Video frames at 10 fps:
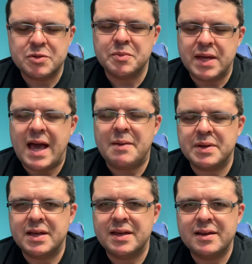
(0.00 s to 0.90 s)

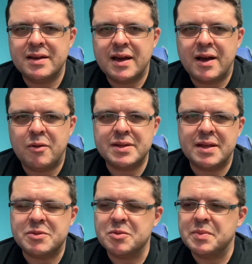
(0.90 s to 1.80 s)
happy. I want
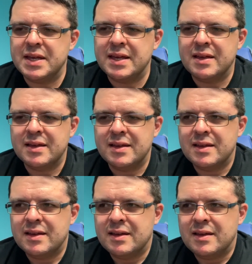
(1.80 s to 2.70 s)
them to be
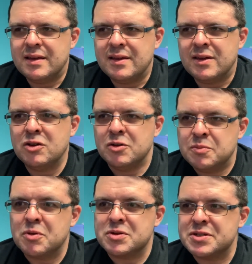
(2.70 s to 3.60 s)
good
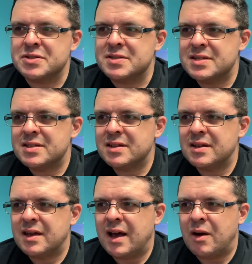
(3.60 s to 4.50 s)
persons.
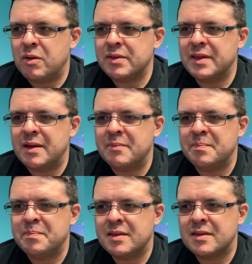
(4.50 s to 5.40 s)
I want them
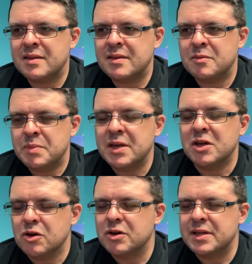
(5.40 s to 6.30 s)
to be
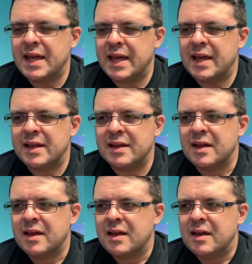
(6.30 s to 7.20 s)
good and
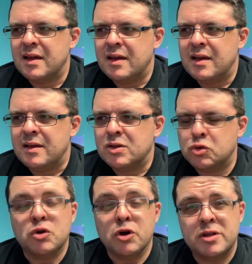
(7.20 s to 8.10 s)
do
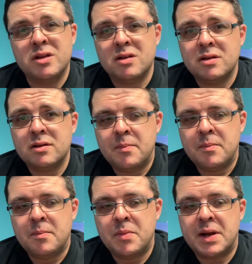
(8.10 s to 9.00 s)
good.
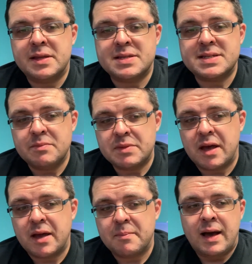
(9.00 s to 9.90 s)
But at the same
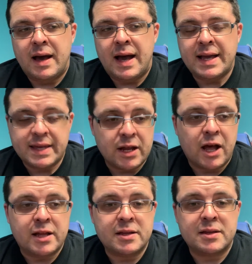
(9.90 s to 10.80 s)
time, I
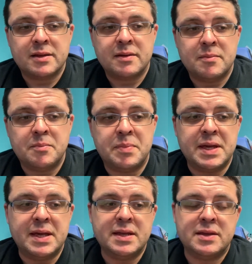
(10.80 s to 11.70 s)
cannot
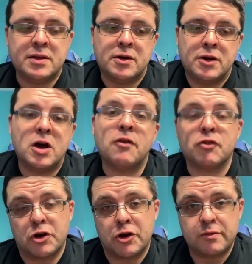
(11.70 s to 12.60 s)
be the
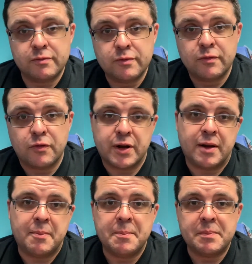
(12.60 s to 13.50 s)
governor for them